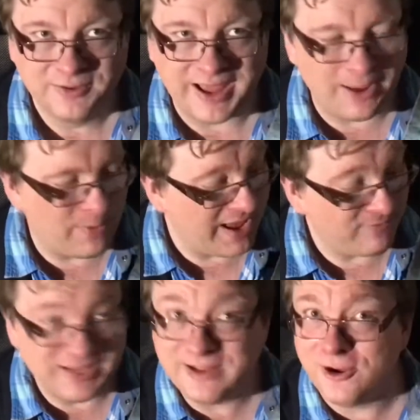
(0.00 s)
And we have
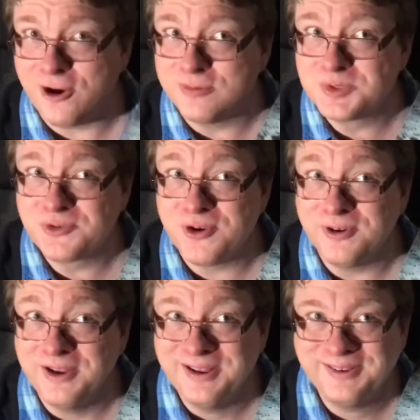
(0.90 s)
Neil
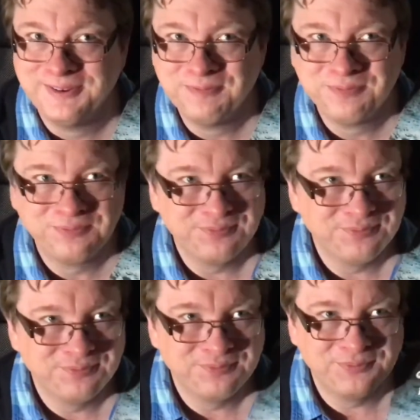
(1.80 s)
Armstrong
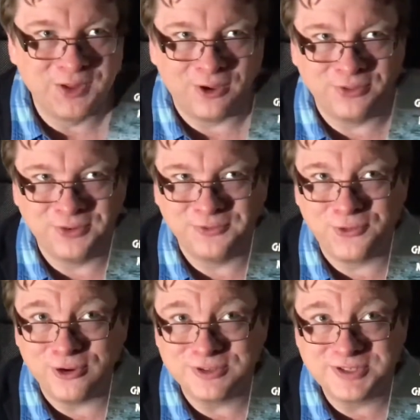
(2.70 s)
on the
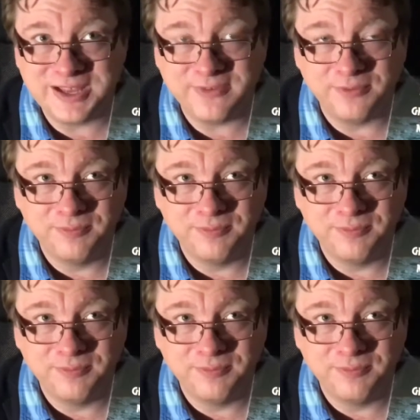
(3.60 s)
front sleeve.